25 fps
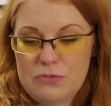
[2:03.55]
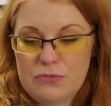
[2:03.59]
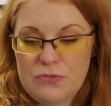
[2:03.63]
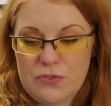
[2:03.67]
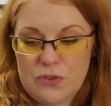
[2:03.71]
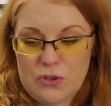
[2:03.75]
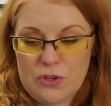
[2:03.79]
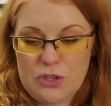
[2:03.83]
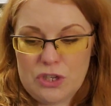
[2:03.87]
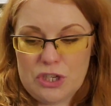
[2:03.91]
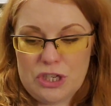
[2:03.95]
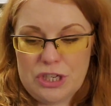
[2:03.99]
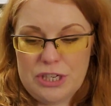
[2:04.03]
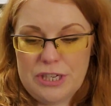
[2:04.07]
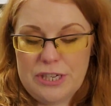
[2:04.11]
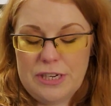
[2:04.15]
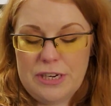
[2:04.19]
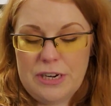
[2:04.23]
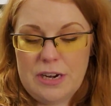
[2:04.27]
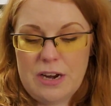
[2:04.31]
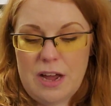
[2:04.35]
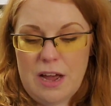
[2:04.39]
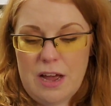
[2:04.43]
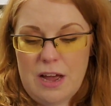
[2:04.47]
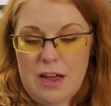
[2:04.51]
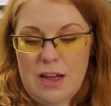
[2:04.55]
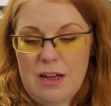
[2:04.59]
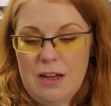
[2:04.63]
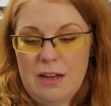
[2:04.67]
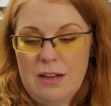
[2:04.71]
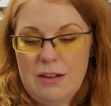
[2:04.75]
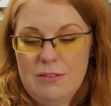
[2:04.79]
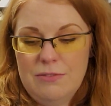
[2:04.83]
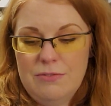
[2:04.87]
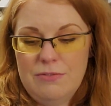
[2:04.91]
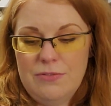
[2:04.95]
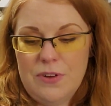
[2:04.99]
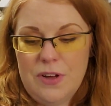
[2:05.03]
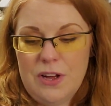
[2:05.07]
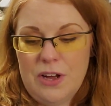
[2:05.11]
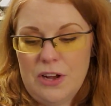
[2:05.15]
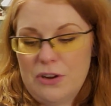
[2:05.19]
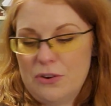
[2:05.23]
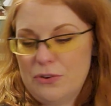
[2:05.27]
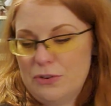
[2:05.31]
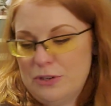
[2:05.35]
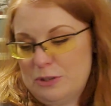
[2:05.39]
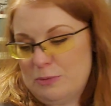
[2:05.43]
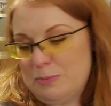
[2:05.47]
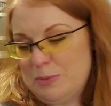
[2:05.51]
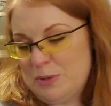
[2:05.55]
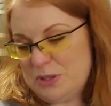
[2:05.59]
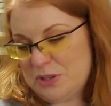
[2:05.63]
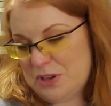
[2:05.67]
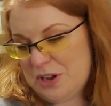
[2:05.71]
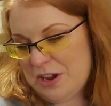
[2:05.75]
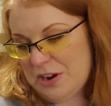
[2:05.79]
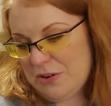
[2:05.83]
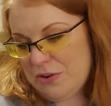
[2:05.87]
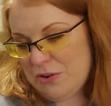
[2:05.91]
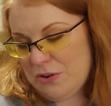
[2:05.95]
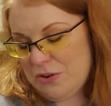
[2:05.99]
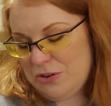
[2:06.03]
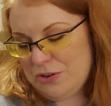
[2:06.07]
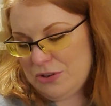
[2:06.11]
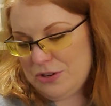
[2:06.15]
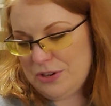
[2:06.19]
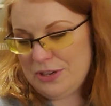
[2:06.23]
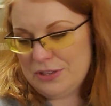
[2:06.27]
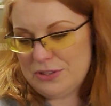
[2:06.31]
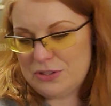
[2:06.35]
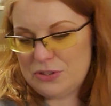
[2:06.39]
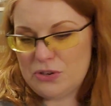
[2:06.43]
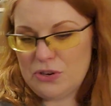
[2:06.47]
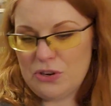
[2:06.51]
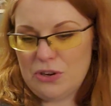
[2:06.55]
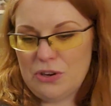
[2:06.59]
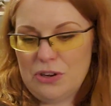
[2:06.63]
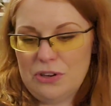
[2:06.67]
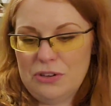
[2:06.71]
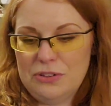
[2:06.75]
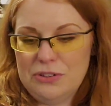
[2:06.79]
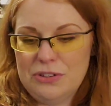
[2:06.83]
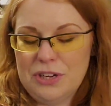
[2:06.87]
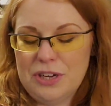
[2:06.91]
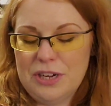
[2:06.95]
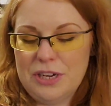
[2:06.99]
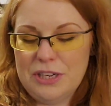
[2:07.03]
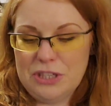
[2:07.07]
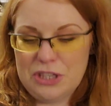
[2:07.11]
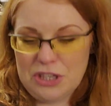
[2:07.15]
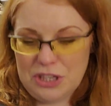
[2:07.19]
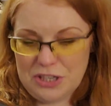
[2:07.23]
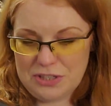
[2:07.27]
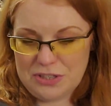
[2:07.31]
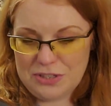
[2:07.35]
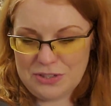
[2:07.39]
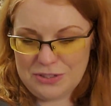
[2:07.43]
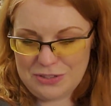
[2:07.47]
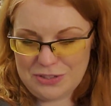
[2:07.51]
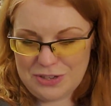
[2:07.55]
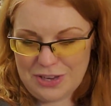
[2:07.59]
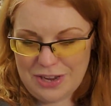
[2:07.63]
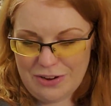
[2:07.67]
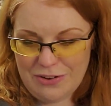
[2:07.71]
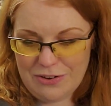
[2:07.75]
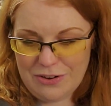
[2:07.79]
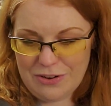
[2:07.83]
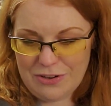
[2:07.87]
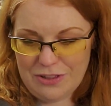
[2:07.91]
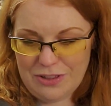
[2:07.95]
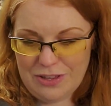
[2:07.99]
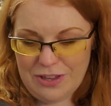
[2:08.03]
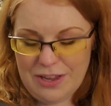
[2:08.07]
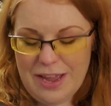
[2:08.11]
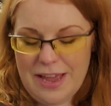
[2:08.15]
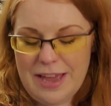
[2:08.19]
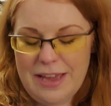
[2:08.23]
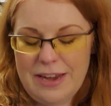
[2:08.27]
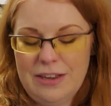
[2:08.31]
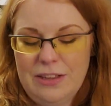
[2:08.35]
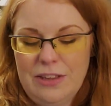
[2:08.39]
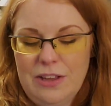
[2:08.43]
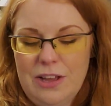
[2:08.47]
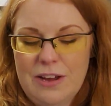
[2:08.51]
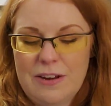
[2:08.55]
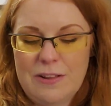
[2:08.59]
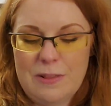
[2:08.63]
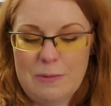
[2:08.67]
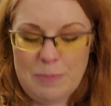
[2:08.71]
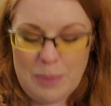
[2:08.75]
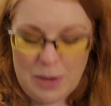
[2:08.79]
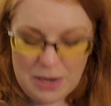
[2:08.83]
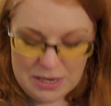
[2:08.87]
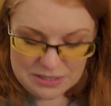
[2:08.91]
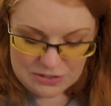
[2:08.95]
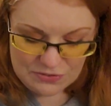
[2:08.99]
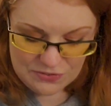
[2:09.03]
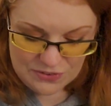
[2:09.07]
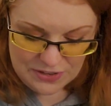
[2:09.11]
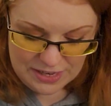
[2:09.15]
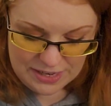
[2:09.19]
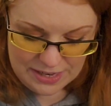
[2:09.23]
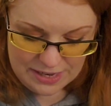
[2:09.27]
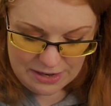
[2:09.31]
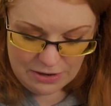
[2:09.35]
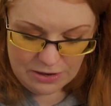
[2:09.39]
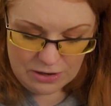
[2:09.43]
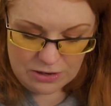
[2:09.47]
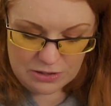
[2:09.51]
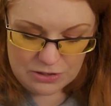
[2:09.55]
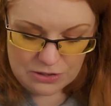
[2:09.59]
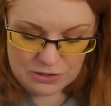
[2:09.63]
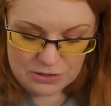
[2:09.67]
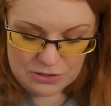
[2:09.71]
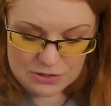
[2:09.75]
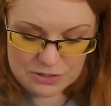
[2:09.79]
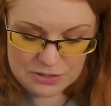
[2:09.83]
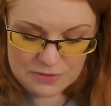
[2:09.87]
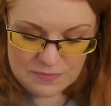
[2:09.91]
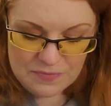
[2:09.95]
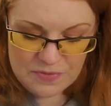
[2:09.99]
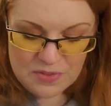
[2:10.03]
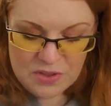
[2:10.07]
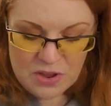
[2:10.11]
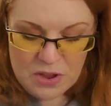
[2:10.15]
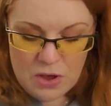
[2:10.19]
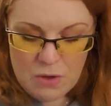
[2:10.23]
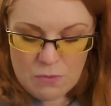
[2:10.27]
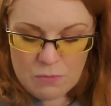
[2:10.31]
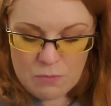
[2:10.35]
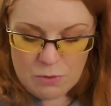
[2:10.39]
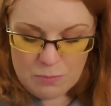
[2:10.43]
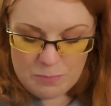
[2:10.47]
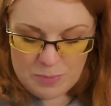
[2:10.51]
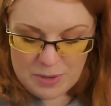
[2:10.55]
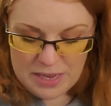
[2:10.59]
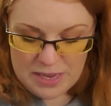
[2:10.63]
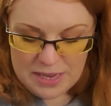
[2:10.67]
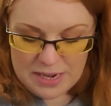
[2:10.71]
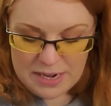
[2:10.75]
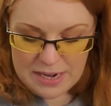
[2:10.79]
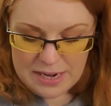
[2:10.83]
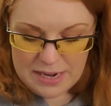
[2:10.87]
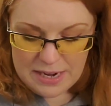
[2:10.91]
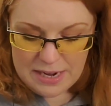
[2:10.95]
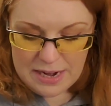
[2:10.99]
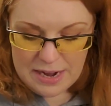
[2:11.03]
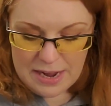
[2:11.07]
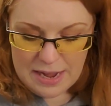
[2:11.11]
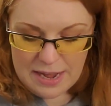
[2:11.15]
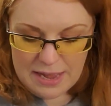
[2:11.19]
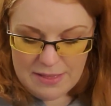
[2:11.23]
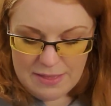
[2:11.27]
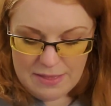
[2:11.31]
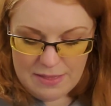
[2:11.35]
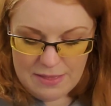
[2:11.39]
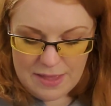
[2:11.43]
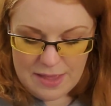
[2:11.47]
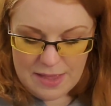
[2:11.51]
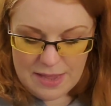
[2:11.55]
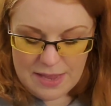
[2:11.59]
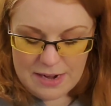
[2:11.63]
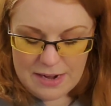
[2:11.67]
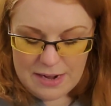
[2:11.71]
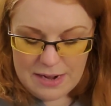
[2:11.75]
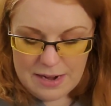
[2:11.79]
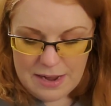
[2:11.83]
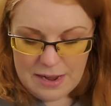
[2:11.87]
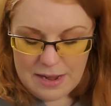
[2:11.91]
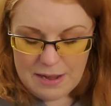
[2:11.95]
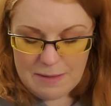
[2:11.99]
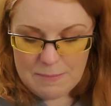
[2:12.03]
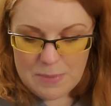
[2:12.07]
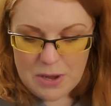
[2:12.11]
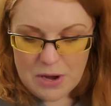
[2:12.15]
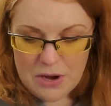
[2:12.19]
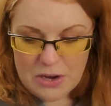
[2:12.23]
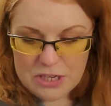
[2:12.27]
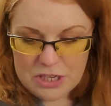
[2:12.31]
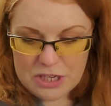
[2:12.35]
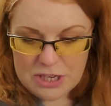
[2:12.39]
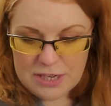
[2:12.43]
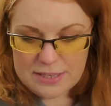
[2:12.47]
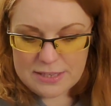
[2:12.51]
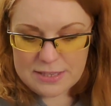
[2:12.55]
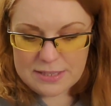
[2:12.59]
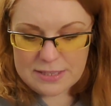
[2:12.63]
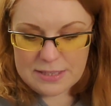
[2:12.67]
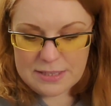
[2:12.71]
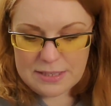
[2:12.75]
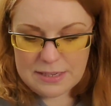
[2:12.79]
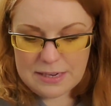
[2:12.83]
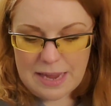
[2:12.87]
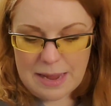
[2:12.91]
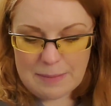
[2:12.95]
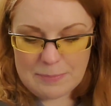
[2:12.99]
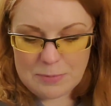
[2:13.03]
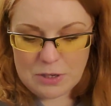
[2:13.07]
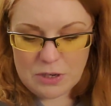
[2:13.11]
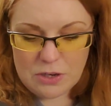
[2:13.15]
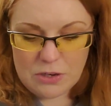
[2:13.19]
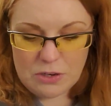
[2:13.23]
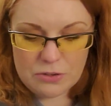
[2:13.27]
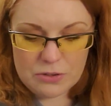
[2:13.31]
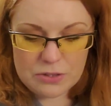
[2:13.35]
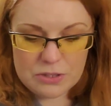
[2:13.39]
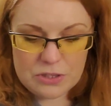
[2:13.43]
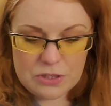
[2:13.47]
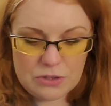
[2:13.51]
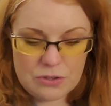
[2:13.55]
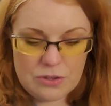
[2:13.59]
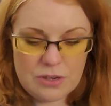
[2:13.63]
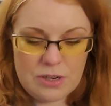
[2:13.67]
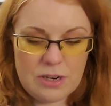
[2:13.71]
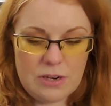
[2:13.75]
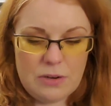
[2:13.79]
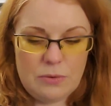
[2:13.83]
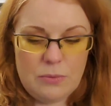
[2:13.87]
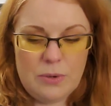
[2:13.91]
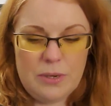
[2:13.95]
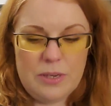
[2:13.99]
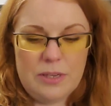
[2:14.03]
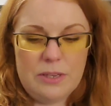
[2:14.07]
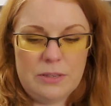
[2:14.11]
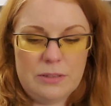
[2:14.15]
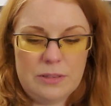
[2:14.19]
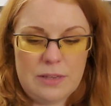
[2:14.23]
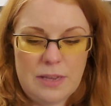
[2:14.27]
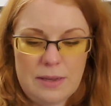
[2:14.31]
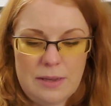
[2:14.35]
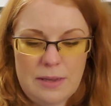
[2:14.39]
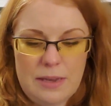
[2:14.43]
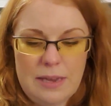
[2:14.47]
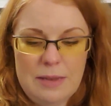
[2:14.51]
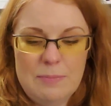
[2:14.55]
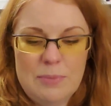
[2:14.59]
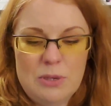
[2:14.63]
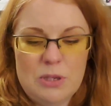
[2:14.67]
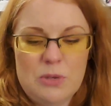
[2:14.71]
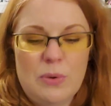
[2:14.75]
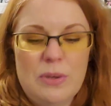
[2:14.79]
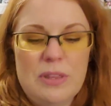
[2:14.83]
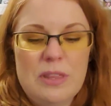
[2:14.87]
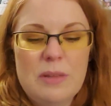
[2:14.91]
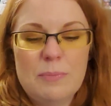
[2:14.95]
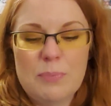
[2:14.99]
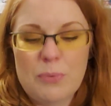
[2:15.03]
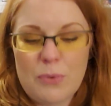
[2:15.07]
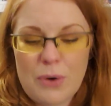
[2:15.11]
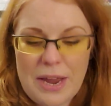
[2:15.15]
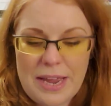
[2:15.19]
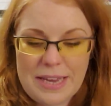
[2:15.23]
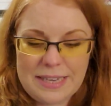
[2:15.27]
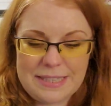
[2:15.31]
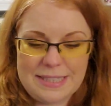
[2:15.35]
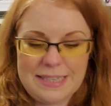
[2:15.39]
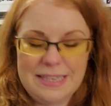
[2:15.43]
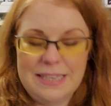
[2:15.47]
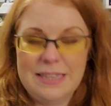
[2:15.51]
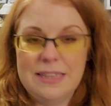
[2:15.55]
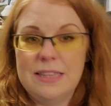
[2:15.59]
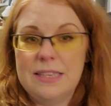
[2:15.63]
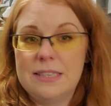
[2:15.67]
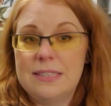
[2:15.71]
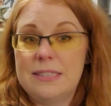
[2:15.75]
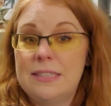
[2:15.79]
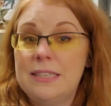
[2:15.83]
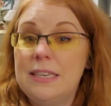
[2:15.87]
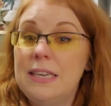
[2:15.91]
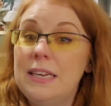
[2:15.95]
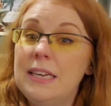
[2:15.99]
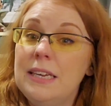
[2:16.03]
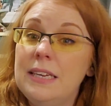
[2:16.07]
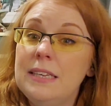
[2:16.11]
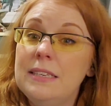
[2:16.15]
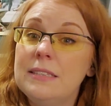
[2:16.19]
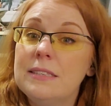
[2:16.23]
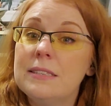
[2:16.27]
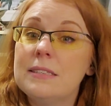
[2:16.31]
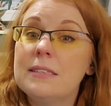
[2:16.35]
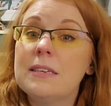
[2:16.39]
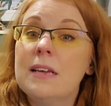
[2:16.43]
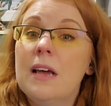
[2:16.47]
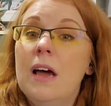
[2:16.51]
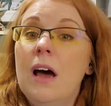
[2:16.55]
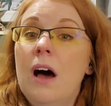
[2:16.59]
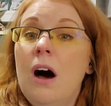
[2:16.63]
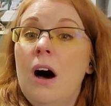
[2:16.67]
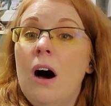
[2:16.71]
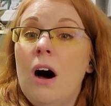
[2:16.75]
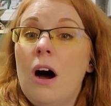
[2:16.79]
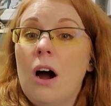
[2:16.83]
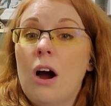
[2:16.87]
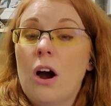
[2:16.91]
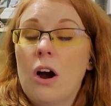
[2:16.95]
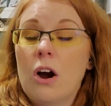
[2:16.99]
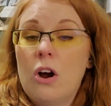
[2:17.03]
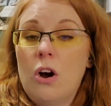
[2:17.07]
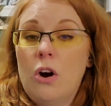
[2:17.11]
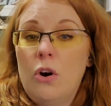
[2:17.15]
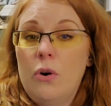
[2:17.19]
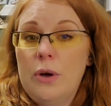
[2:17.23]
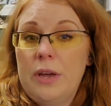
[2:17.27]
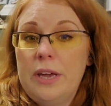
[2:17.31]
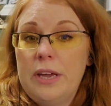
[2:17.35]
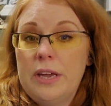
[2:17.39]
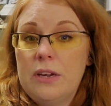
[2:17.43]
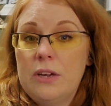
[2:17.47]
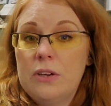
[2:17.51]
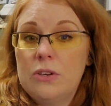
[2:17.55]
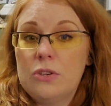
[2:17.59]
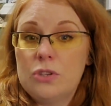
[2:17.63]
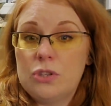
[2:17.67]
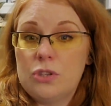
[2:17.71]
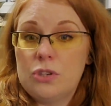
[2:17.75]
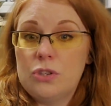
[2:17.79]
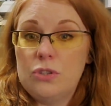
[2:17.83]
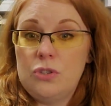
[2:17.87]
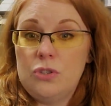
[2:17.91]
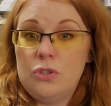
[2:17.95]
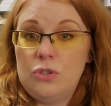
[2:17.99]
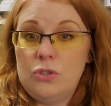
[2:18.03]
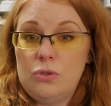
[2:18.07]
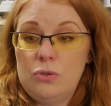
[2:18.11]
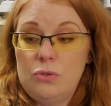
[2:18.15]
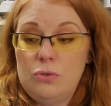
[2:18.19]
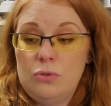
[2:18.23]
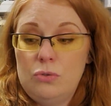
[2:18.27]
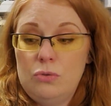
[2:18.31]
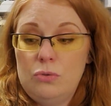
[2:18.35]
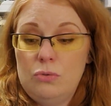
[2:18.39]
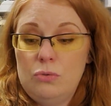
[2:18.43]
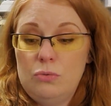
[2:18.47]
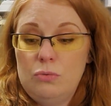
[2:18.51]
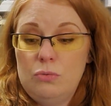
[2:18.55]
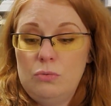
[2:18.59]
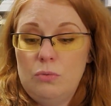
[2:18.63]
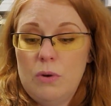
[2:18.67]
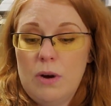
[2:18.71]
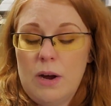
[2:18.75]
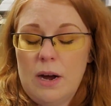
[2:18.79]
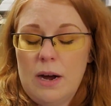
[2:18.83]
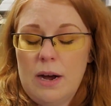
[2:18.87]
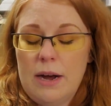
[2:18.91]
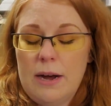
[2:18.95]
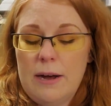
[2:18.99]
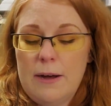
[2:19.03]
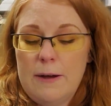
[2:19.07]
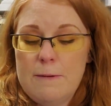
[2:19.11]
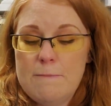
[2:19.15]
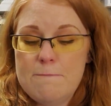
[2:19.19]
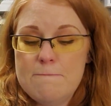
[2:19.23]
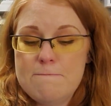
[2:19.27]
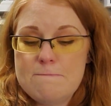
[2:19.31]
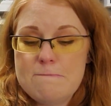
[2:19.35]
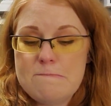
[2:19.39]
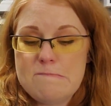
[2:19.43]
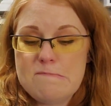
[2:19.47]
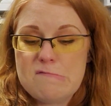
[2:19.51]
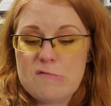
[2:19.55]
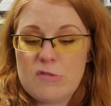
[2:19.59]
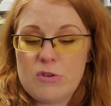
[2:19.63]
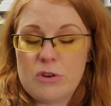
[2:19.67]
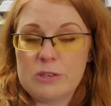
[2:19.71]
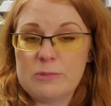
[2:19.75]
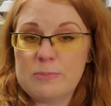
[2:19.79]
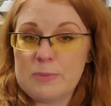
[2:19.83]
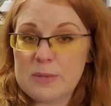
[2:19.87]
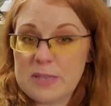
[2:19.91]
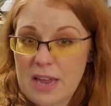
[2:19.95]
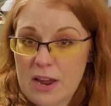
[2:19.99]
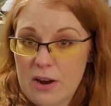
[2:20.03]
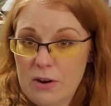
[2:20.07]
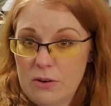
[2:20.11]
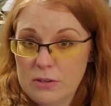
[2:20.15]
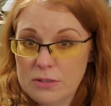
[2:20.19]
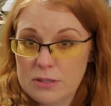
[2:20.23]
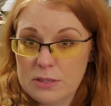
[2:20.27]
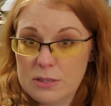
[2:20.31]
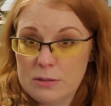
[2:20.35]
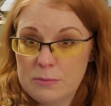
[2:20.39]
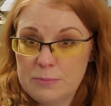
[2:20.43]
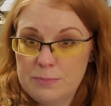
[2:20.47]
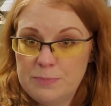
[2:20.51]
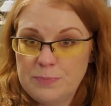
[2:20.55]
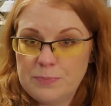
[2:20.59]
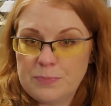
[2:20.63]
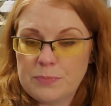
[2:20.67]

version of A Christmas Carol. It's called A Justice Carol. And a lot of the boss fight characters will be in it. And then uh, Mary Justin, Captain Coloratura will, in between the breaks in the scenes, are going to do um, Christmas carols.